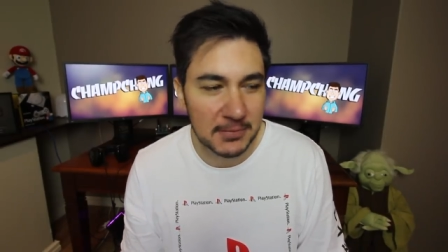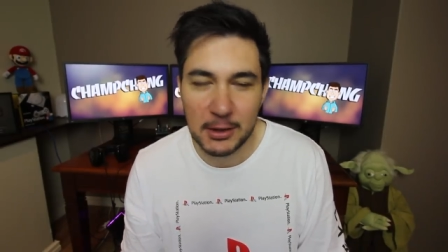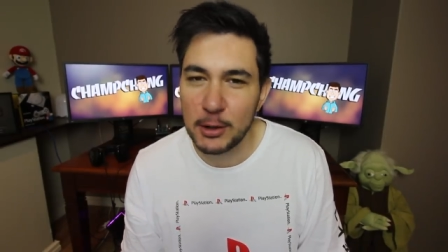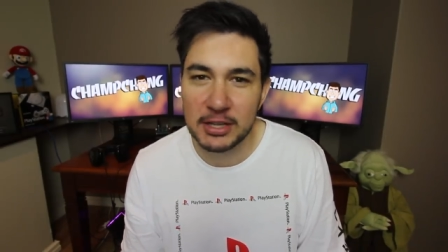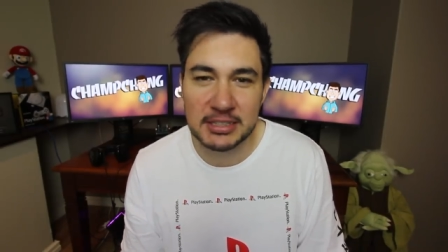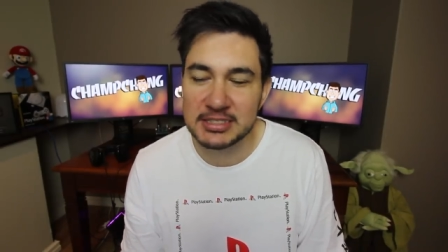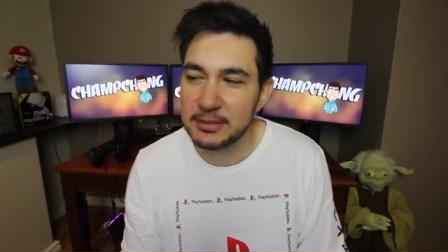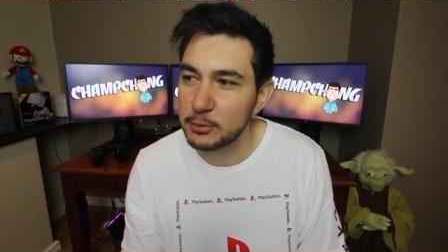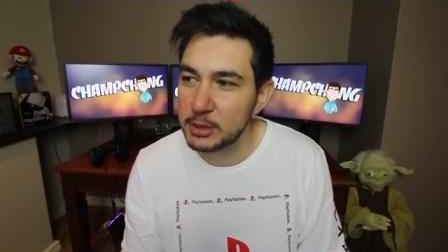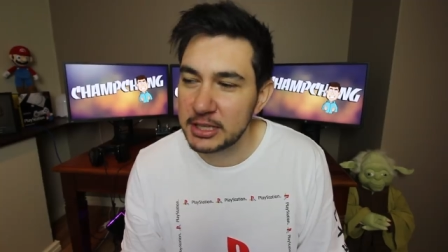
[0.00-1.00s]
No, that doesn't
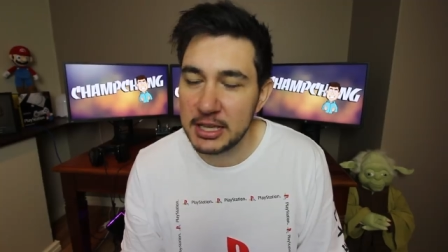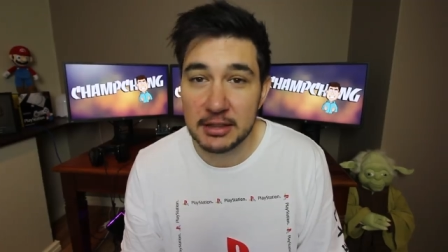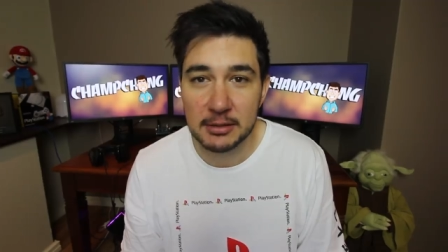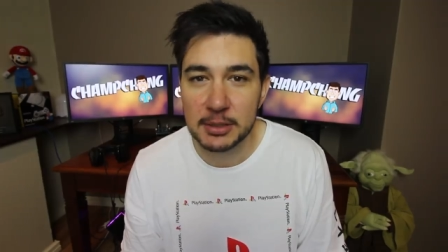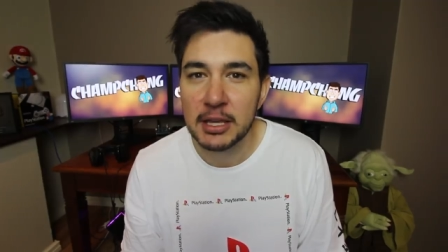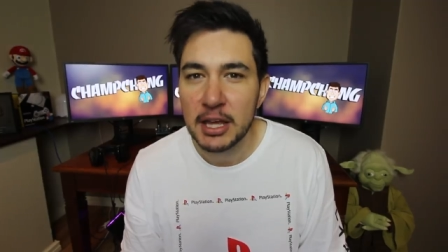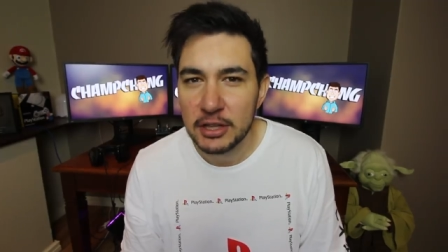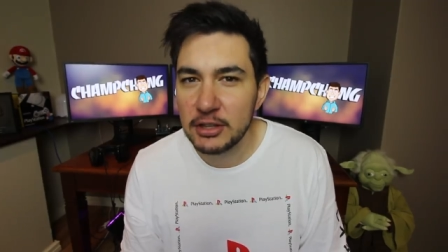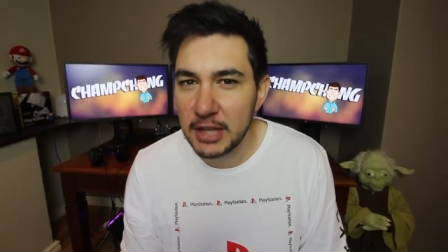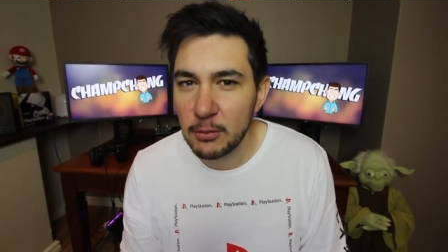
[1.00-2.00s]
even work either. But
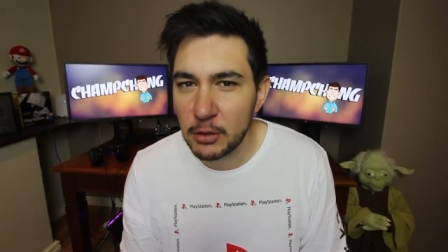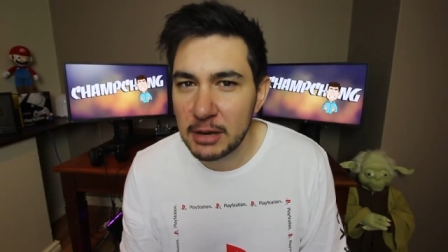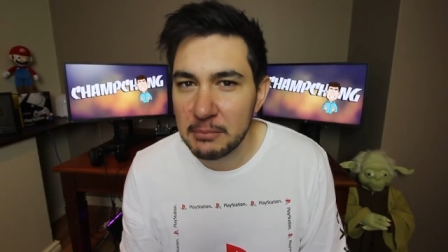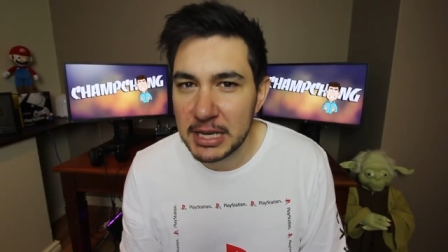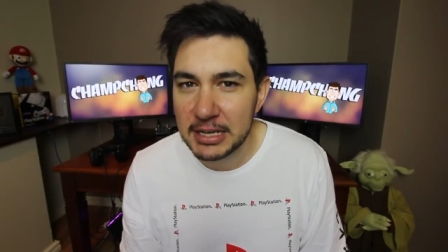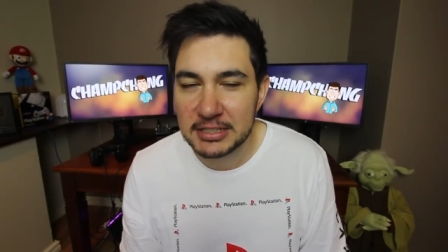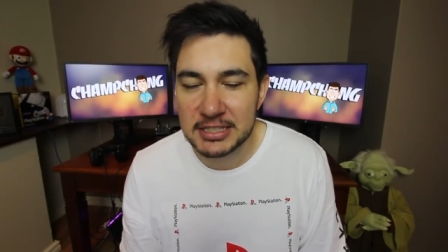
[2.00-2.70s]
you get what I mean.